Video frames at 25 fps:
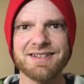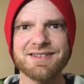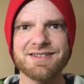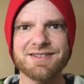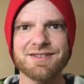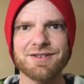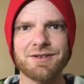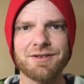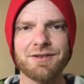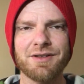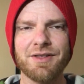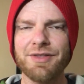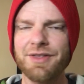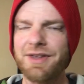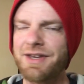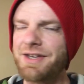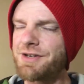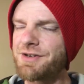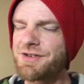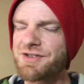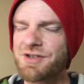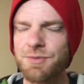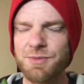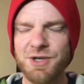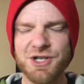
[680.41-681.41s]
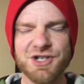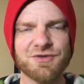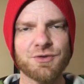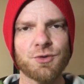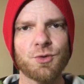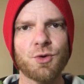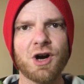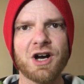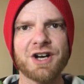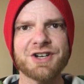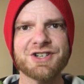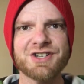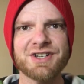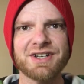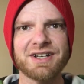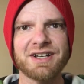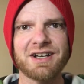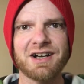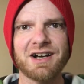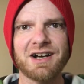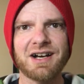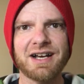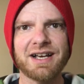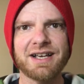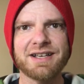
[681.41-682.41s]
So thank you so much for watching,
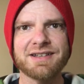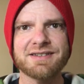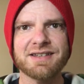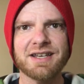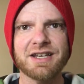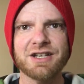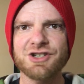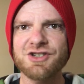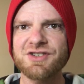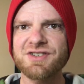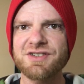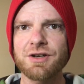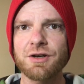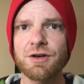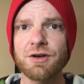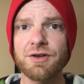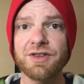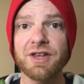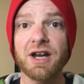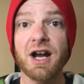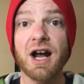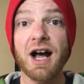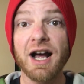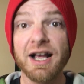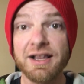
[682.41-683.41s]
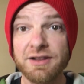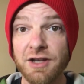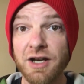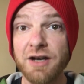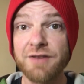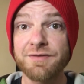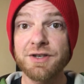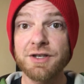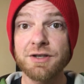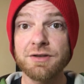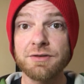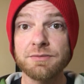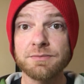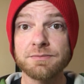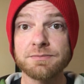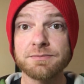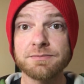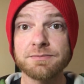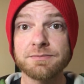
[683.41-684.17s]
guys, and just know that I love you.